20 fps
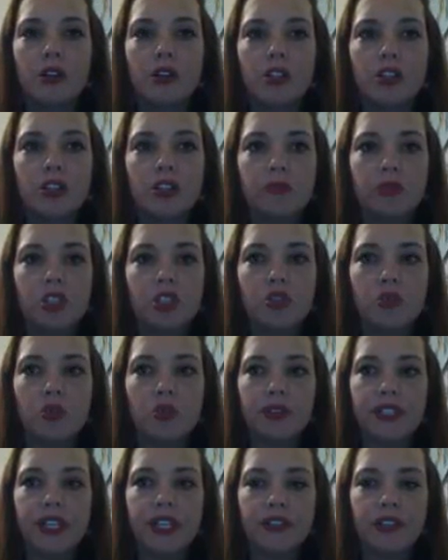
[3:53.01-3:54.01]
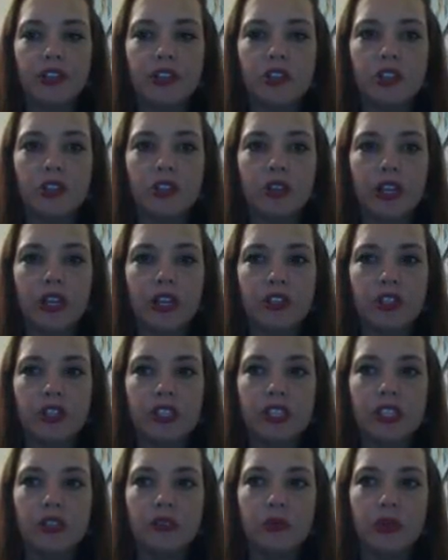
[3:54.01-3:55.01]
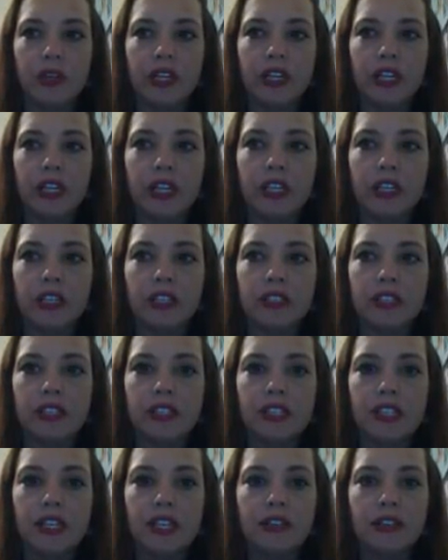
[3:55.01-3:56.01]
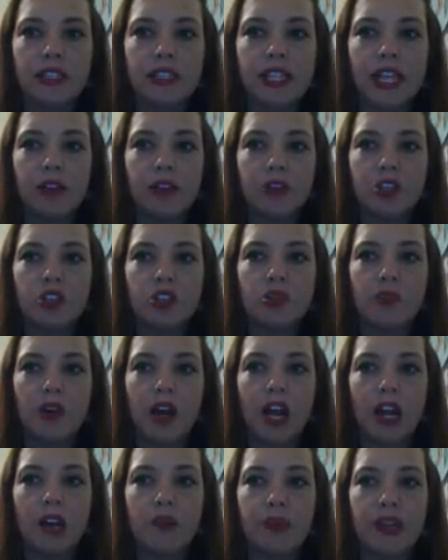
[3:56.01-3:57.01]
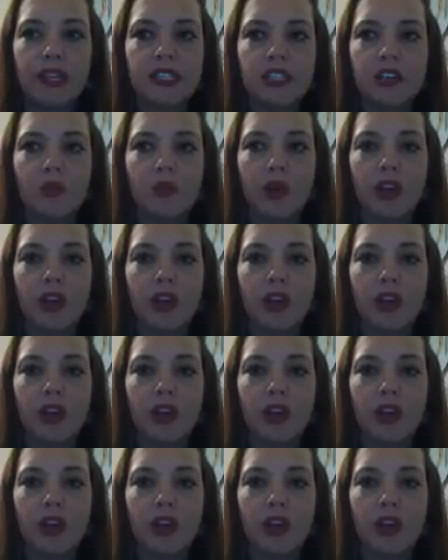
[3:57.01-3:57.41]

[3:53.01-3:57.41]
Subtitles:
So let me scroll down there so you can actually see what it is. The sedimentary rock, based on